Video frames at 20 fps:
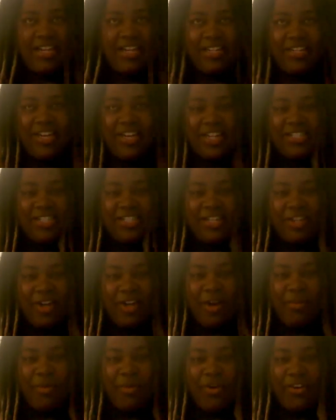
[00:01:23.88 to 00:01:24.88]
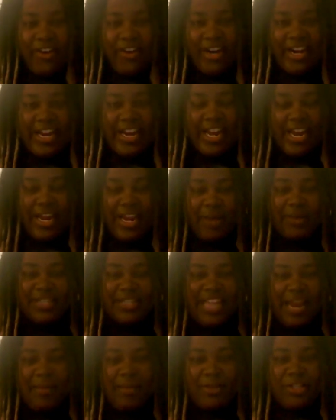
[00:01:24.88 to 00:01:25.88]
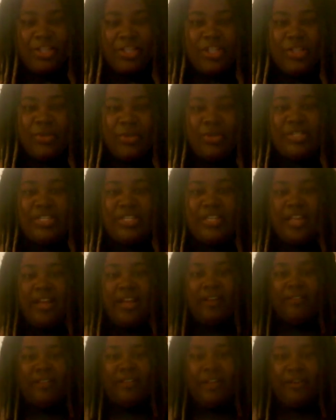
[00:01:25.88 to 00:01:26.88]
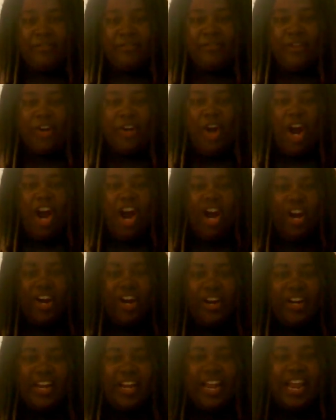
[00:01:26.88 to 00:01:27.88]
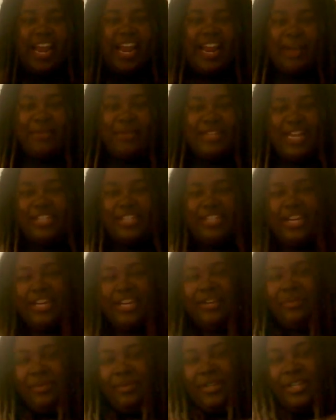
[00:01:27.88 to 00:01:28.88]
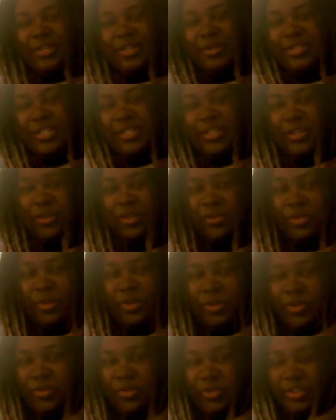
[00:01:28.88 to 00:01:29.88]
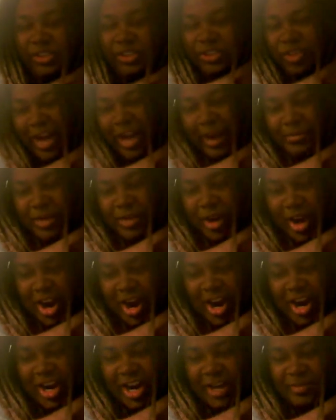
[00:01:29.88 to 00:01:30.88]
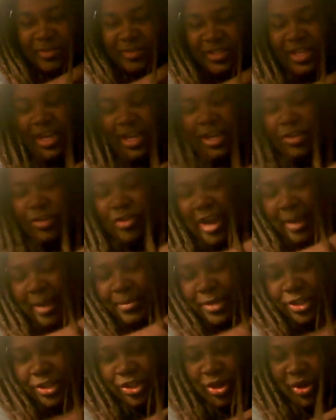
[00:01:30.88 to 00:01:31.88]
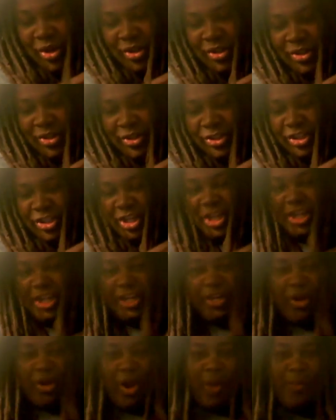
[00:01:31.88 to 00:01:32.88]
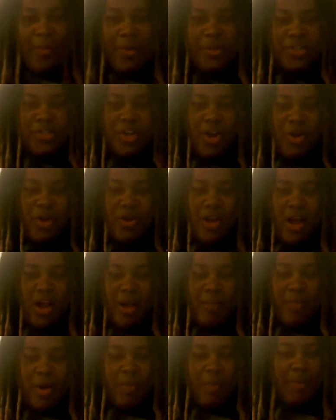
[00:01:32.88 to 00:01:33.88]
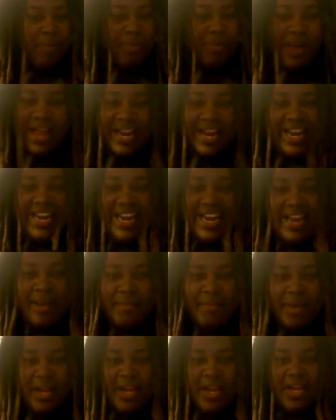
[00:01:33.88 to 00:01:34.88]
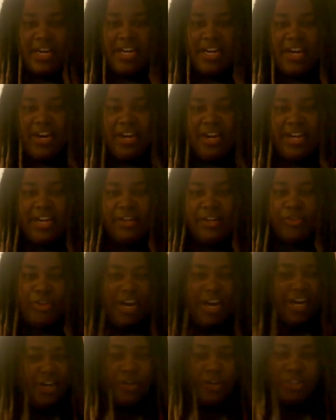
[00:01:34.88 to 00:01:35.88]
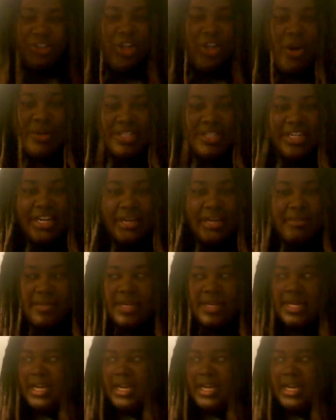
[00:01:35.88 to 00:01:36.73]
Dustin Kimura was able to use the guard, and I was actually even used to trap the arms, trap his shoulders, almost plotted him, nearly triangle choked him,